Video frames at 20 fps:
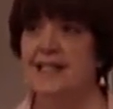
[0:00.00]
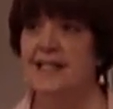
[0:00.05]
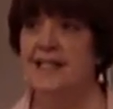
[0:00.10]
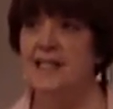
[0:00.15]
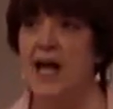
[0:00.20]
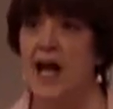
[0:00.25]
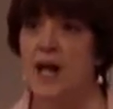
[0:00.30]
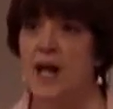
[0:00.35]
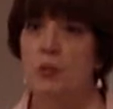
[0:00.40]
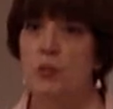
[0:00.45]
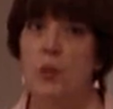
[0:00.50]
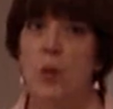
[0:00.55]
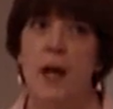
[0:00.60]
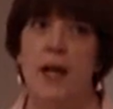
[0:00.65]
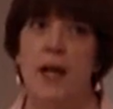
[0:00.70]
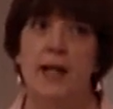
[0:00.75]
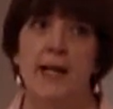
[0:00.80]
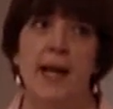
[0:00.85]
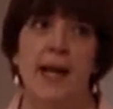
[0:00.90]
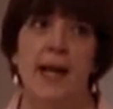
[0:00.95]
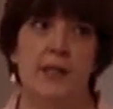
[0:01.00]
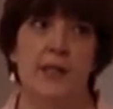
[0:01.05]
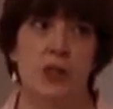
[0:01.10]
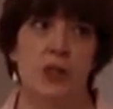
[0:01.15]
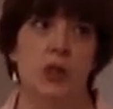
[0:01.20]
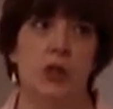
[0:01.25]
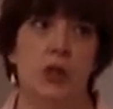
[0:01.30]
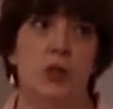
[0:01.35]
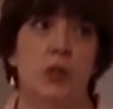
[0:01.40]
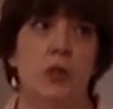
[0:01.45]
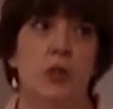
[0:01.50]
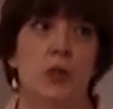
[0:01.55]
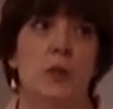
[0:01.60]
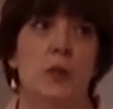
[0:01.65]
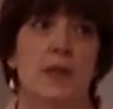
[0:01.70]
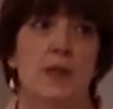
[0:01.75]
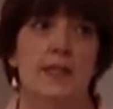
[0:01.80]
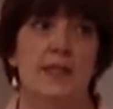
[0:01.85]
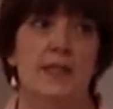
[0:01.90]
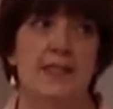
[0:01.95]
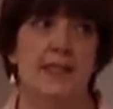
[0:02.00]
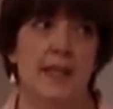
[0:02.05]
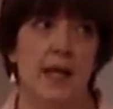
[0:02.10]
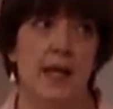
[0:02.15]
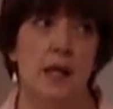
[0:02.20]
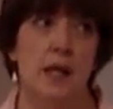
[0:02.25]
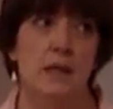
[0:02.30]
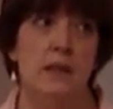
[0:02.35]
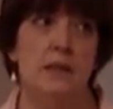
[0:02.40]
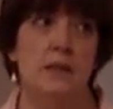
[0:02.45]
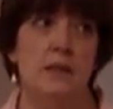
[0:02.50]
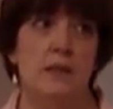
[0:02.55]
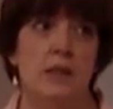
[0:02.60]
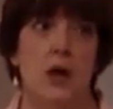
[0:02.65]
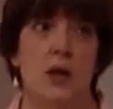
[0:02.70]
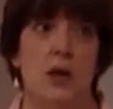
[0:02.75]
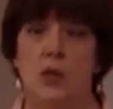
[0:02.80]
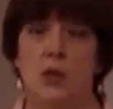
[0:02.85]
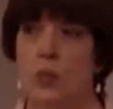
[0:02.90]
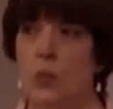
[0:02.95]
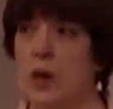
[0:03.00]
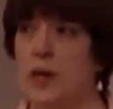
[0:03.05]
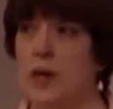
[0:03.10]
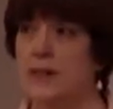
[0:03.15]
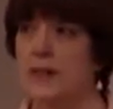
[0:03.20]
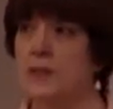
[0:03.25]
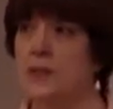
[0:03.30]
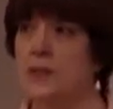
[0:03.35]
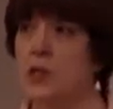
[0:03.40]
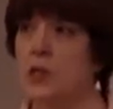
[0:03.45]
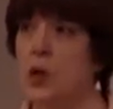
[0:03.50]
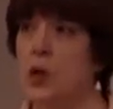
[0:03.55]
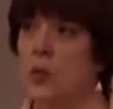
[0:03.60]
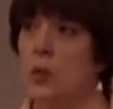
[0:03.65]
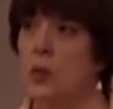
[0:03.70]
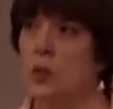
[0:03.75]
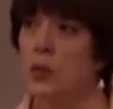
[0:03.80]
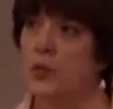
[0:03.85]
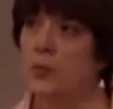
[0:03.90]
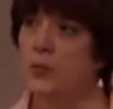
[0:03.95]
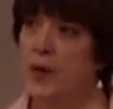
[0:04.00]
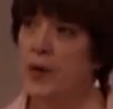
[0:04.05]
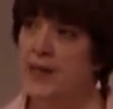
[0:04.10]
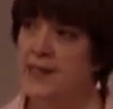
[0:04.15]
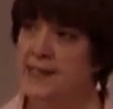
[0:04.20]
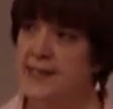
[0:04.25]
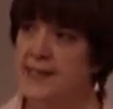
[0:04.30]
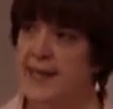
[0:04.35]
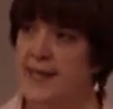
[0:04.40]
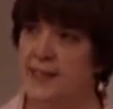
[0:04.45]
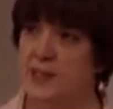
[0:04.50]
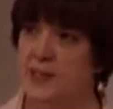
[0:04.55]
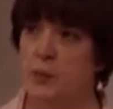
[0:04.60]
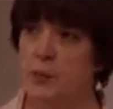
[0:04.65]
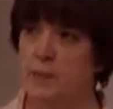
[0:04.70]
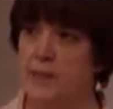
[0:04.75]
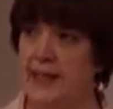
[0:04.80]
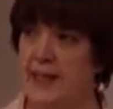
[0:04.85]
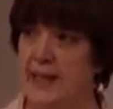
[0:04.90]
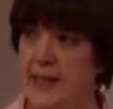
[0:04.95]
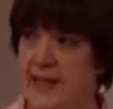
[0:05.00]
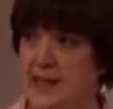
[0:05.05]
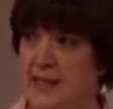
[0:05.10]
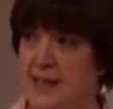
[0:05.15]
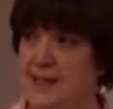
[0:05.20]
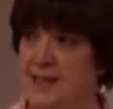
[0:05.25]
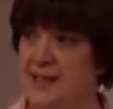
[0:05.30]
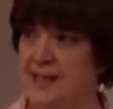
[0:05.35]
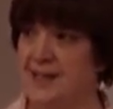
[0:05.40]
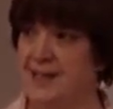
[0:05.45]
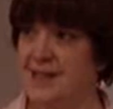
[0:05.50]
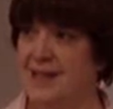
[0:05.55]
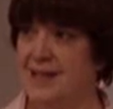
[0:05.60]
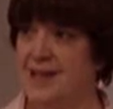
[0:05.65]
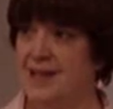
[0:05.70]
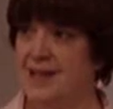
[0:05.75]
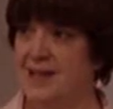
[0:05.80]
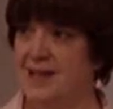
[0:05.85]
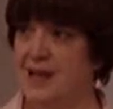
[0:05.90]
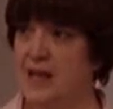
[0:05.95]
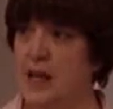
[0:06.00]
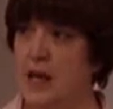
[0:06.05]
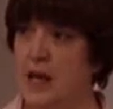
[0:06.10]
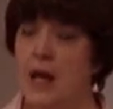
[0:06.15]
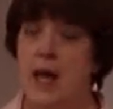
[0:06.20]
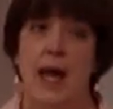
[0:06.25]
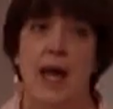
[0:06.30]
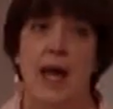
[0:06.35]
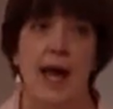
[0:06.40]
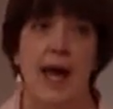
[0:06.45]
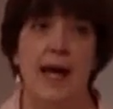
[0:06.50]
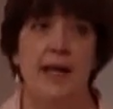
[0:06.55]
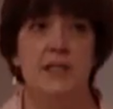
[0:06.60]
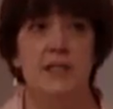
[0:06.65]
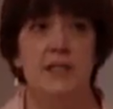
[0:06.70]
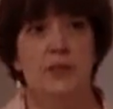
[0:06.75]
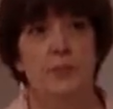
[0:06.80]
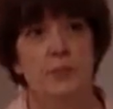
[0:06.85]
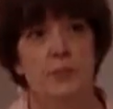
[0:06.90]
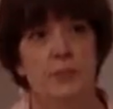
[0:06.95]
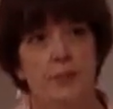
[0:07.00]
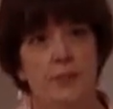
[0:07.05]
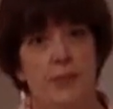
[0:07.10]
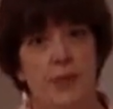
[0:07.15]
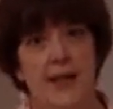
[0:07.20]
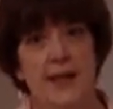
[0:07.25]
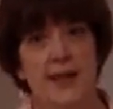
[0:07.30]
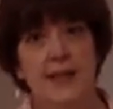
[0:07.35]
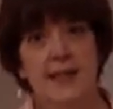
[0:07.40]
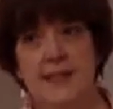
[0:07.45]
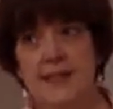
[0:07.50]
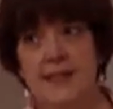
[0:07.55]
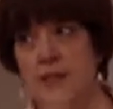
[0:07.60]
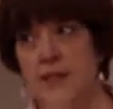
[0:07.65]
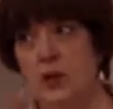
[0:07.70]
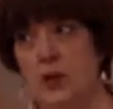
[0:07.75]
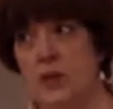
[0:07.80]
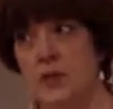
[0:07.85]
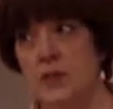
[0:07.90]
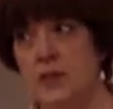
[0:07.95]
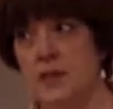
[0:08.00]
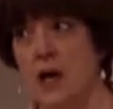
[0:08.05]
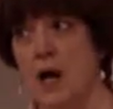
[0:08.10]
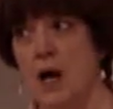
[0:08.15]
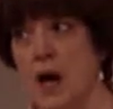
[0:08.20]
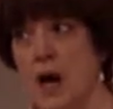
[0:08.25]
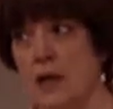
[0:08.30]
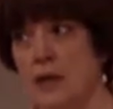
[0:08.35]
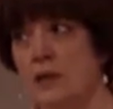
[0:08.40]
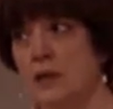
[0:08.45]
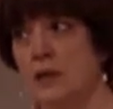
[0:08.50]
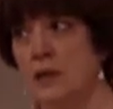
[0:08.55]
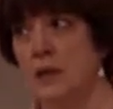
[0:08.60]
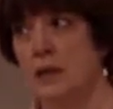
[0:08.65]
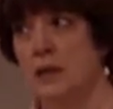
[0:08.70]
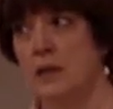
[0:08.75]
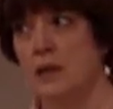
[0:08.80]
that the type 1 and 2 cells are the ones where the breast cancer begins. As the pregnancy goes on,